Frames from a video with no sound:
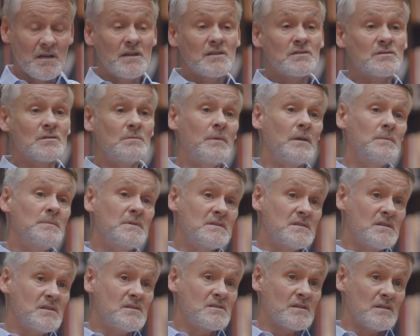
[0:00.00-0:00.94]
So maybe
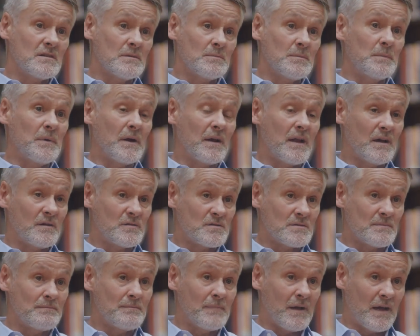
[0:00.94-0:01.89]
teaching them about how to
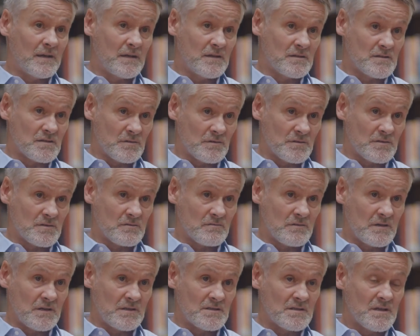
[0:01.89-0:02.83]
manage those
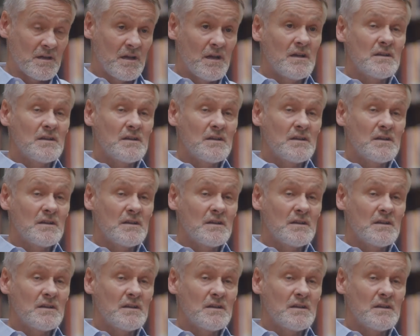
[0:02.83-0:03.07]
screens.